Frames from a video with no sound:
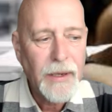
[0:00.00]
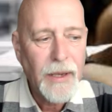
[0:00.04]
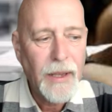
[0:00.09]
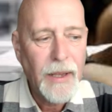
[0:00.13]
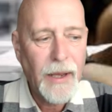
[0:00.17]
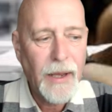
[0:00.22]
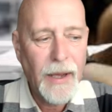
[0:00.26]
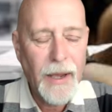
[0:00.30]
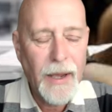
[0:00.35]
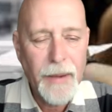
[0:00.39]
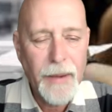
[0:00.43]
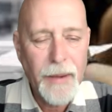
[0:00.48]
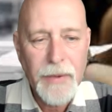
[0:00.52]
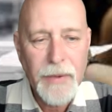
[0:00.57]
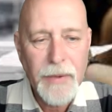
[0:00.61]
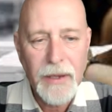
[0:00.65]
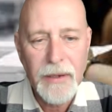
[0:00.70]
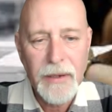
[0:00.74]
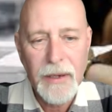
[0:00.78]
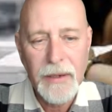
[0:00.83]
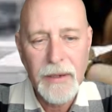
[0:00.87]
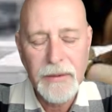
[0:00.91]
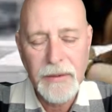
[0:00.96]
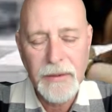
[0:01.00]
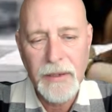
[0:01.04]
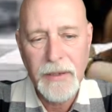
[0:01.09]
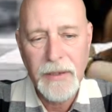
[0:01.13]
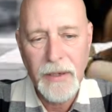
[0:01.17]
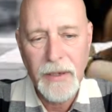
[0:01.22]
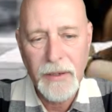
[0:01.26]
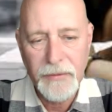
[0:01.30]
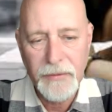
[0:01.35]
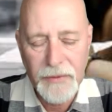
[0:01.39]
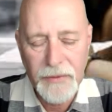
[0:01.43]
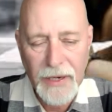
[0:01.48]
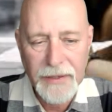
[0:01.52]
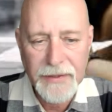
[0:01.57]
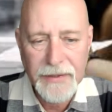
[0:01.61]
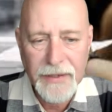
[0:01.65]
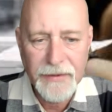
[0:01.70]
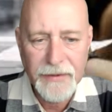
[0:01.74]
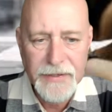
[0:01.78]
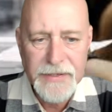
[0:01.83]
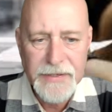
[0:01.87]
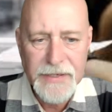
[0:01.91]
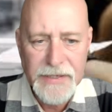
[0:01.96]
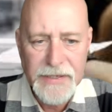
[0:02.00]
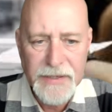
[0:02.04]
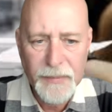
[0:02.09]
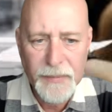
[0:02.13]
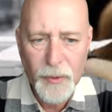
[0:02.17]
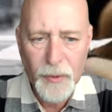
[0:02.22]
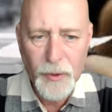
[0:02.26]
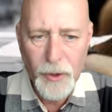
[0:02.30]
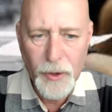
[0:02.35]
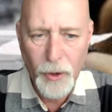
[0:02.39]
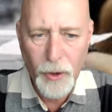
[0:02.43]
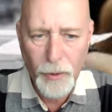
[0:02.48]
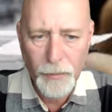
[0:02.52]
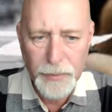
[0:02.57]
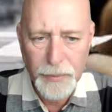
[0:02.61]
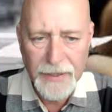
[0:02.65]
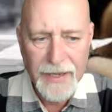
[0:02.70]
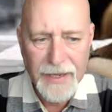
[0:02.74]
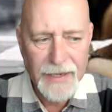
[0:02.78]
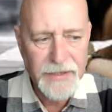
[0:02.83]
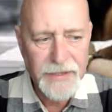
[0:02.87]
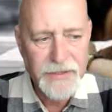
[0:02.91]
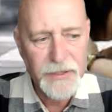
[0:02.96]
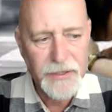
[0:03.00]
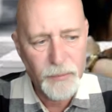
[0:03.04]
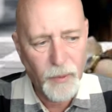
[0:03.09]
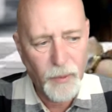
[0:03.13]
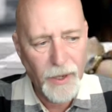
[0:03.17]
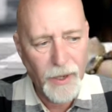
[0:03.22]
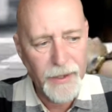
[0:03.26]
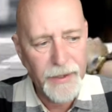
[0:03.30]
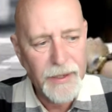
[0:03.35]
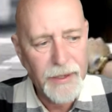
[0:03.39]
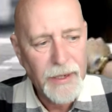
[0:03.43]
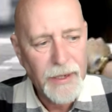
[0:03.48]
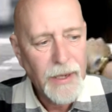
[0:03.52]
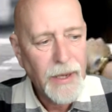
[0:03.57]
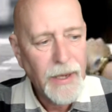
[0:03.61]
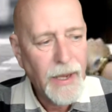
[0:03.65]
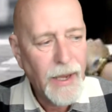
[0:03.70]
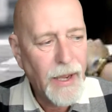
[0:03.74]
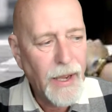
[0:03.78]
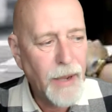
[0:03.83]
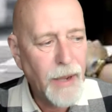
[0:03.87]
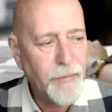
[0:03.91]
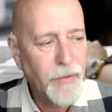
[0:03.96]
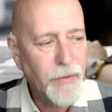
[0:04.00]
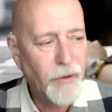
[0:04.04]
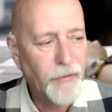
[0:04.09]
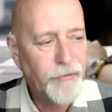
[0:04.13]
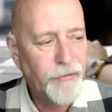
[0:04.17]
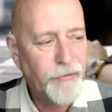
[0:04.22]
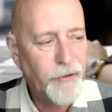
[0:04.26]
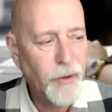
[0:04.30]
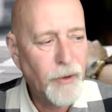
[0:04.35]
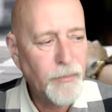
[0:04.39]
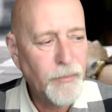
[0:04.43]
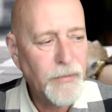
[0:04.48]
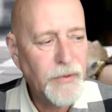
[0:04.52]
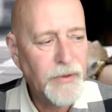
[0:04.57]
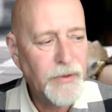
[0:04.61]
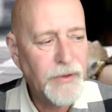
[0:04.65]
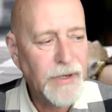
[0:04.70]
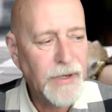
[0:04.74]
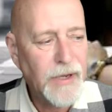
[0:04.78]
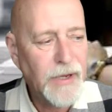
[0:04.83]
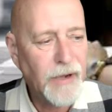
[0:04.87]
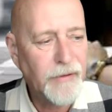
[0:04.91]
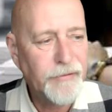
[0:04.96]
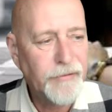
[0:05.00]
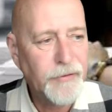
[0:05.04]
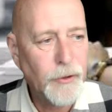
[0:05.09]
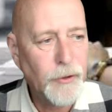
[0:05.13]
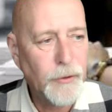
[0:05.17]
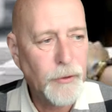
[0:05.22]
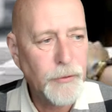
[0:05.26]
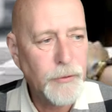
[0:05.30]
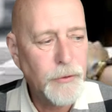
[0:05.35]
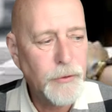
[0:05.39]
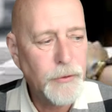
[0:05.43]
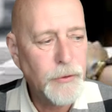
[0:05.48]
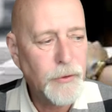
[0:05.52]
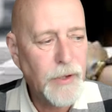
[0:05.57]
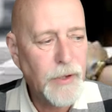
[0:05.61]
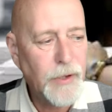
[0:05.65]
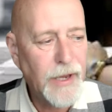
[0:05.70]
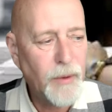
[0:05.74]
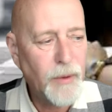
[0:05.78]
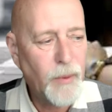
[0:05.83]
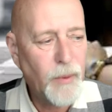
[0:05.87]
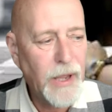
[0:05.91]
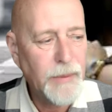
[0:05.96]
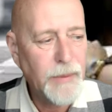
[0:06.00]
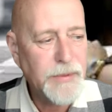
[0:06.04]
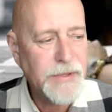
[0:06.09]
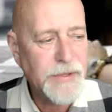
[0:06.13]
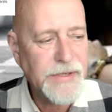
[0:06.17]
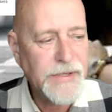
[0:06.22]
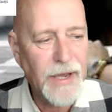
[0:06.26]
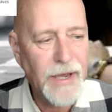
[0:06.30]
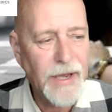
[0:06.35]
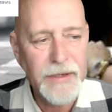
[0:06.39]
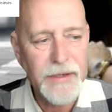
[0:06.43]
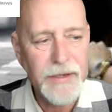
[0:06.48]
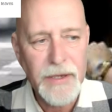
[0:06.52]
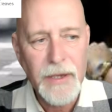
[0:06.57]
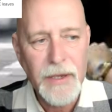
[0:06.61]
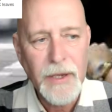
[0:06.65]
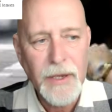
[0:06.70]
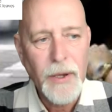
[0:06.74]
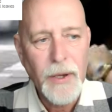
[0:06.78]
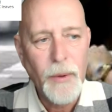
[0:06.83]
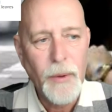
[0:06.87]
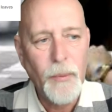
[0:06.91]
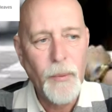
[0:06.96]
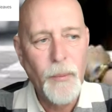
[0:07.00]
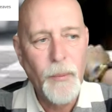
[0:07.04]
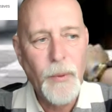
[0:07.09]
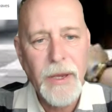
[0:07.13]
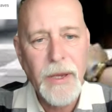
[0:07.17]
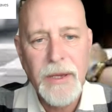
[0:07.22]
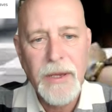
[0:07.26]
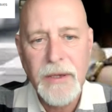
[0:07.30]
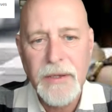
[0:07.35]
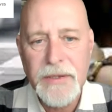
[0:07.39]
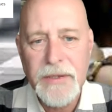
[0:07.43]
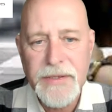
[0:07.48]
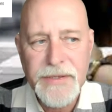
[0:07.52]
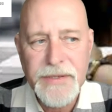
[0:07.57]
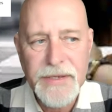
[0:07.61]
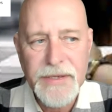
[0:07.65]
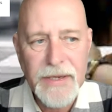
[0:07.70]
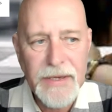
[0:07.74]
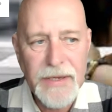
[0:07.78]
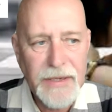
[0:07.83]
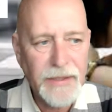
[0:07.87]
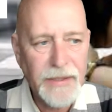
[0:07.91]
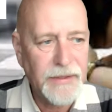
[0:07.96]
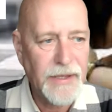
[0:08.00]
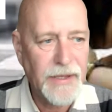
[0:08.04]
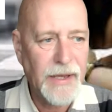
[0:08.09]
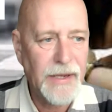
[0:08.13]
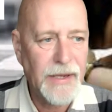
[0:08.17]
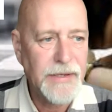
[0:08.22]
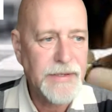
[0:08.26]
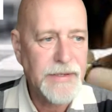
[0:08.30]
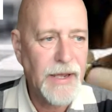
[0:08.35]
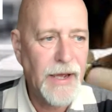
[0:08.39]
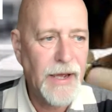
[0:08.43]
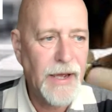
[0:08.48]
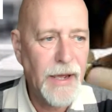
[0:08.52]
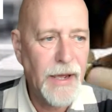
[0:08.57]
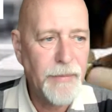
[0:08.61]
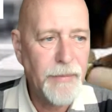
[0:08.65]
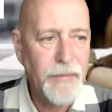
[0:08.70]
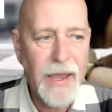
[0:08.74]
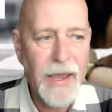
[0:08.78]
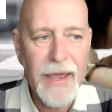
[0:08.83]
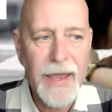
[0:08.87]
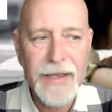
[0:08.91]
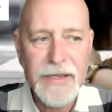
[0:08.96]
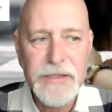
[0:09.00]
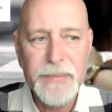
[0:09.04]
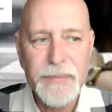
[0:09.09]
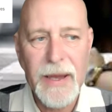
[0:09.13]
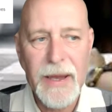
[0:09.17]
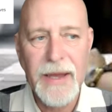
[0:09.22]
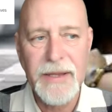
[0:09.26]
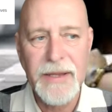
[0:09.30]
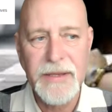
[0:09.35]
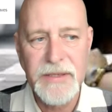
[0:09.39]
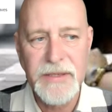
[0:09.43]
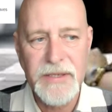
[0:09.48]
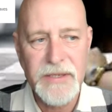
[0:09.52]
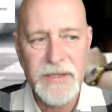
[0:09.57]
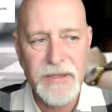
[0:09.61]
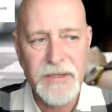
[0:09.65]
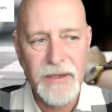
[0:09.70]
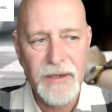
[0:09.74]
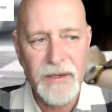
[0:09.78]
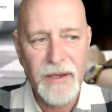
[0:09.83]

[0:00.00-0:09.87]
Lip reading: Um, right, this is a more complicated one. From the gov.uk website, we can see that expats